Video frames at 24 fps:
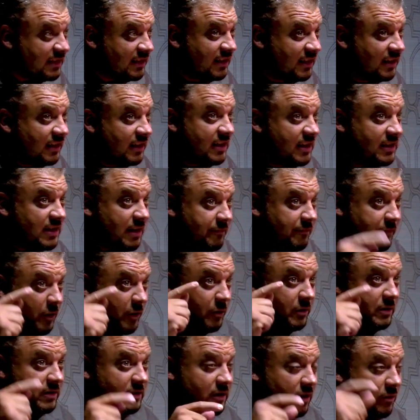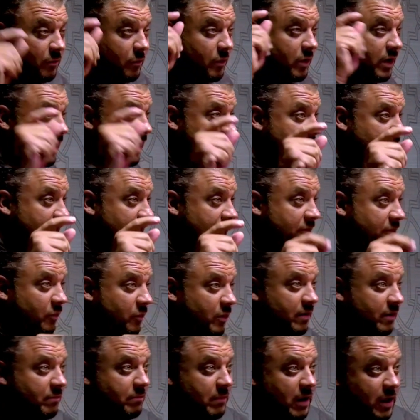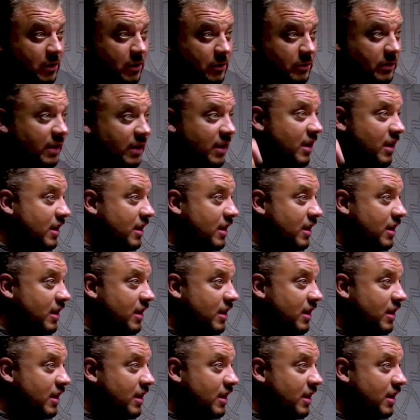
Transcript: Yeah. Because I'm focused on one nut, one boat,